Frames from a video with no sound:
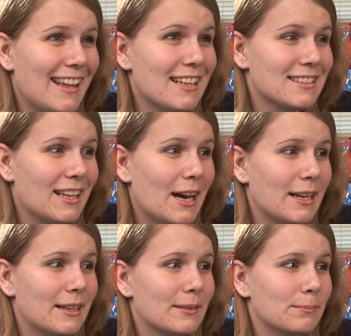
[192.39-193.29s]
that's
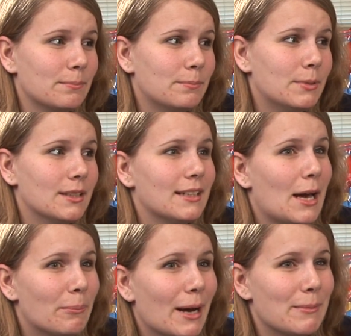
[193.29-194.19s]
like putting a
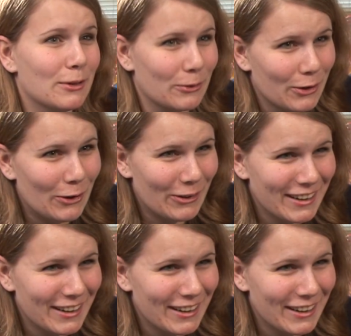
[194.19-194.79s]
down payment on a car.